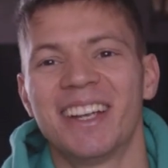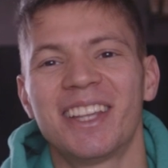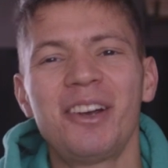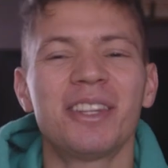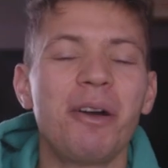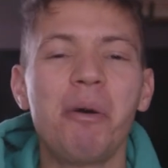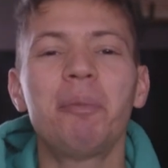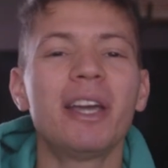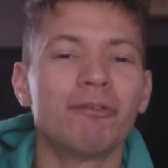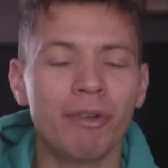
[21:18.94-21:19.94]
There will
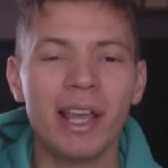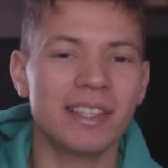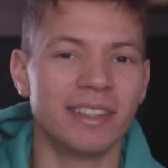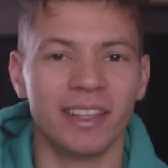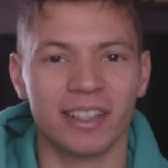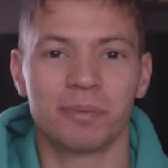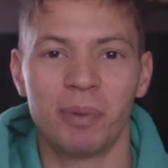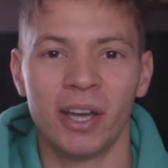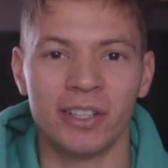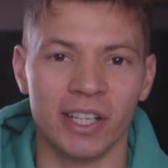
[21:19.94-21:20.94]
be a reason that this
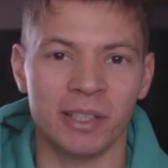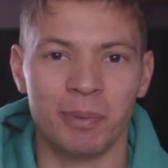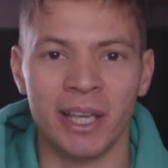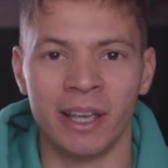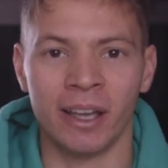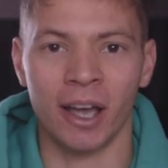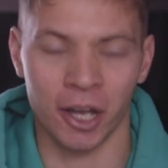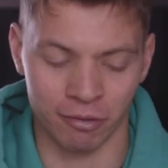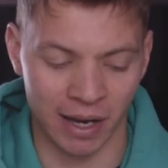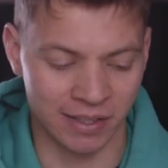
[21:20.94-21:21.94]
bird is being
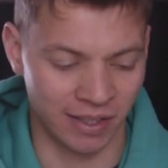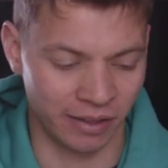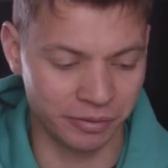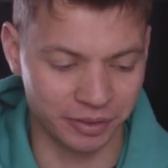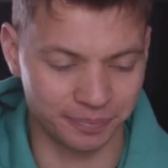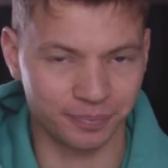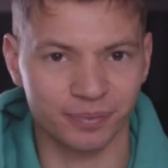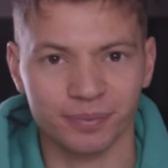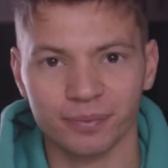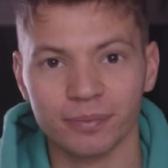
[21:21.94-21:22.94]
aggressive,
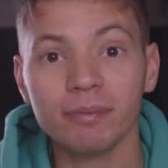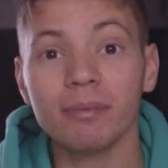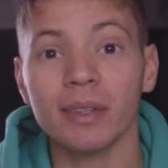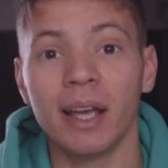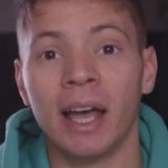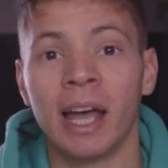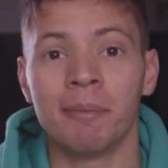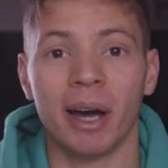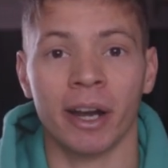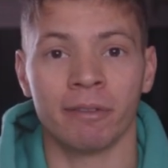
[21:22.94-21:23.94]

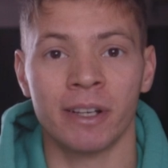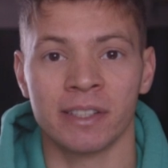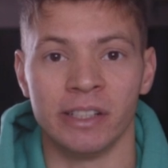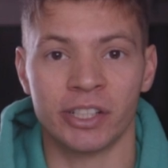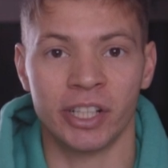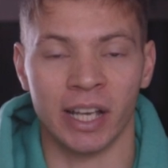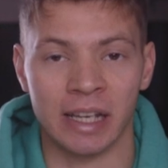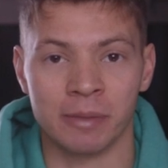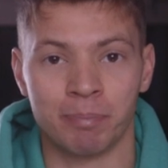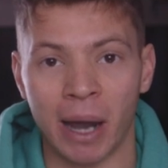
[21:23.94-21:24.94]
and a reason that she
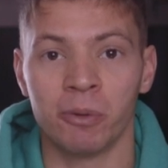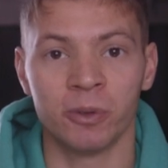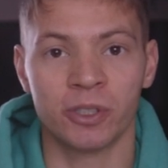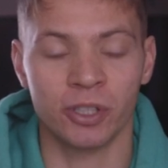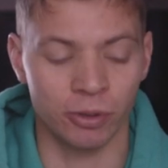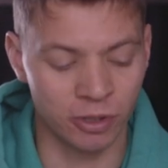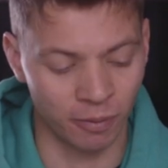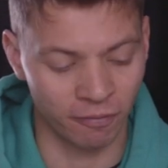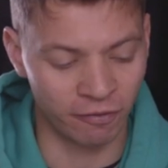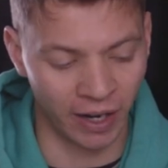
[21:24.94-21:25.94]
has bound to
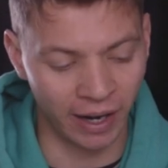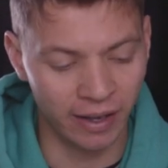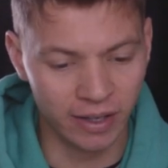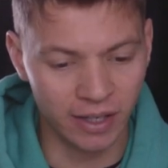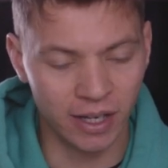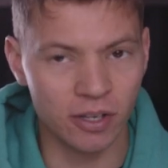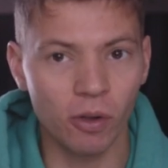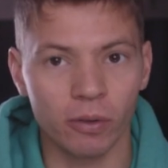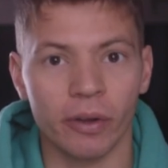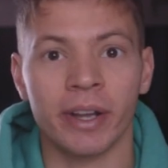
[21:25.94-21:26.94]
something. It's
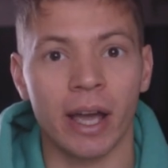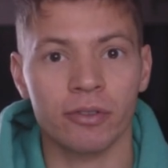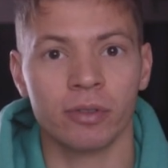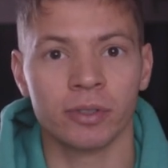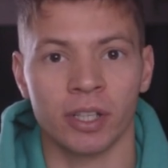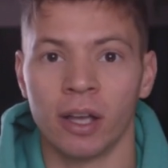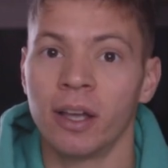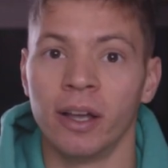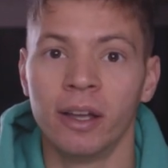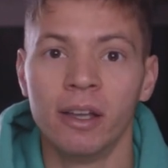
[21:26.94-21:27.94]
all natural to
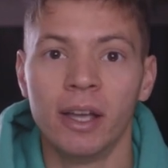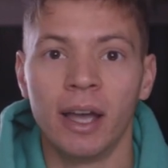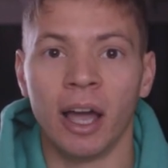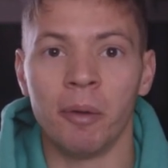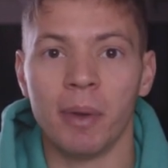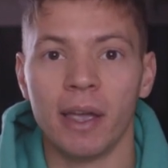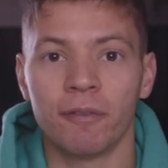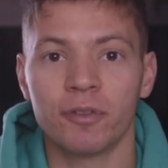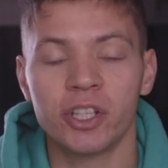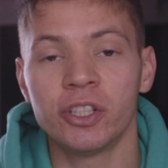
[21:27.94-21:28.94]
her.
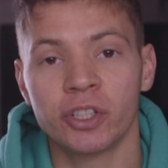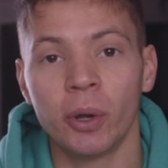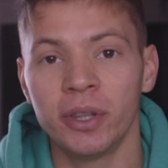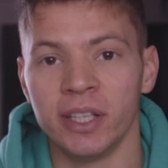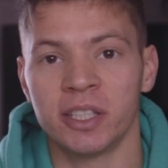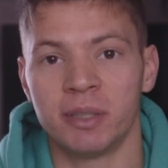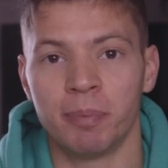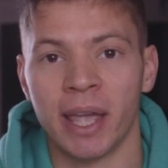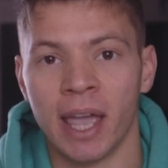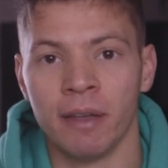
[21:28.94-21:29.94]
If she's showing these
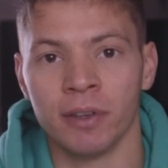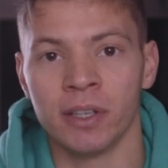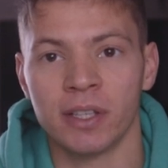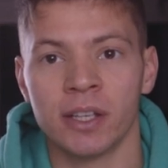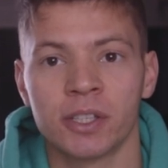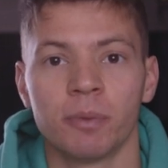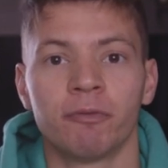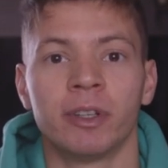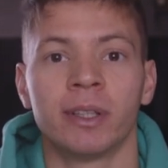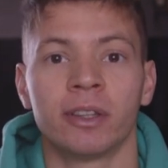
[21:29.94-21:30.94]
behaviours, it's
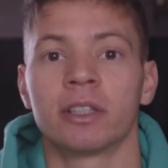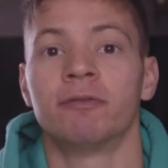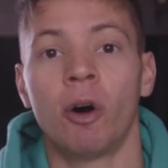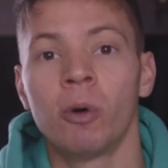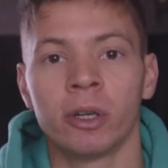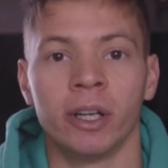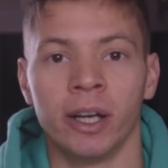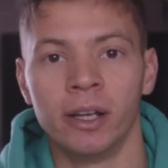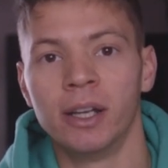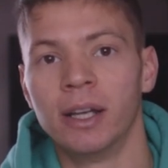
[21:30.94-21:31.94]
something that the falconer,